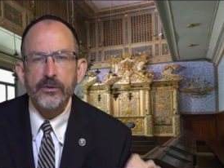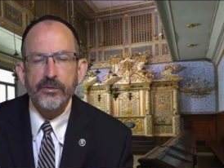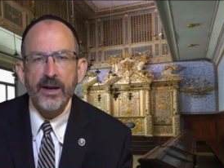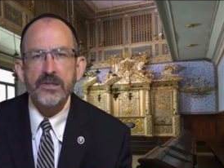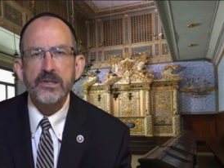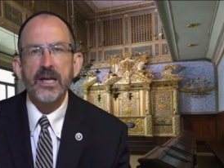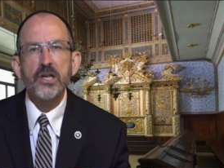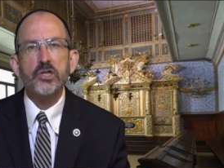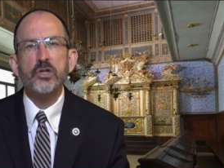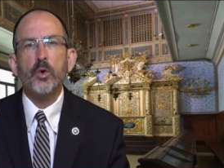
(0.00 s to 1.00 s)

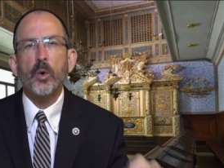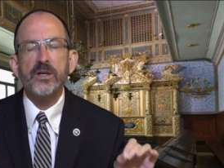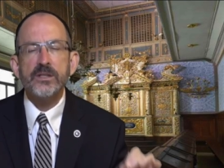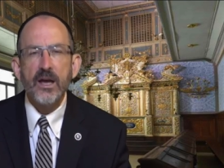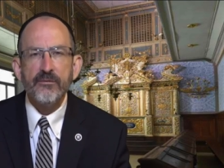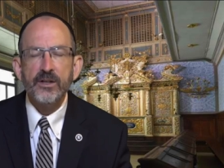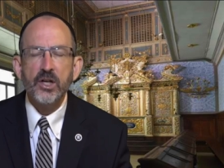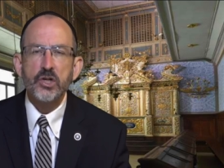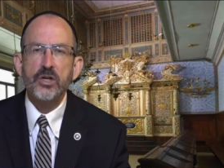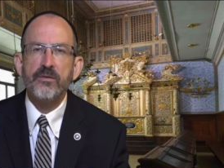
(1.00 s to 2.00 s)
translation or
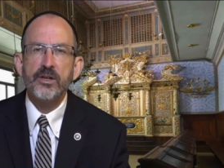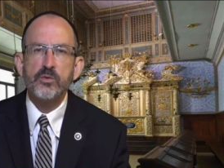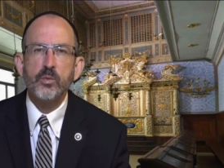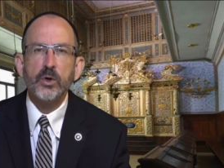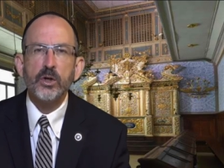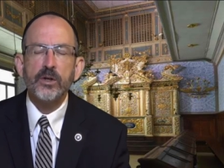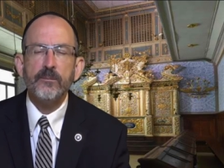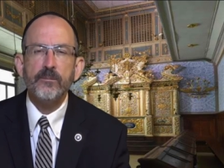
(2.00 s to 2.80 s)
definition of this word.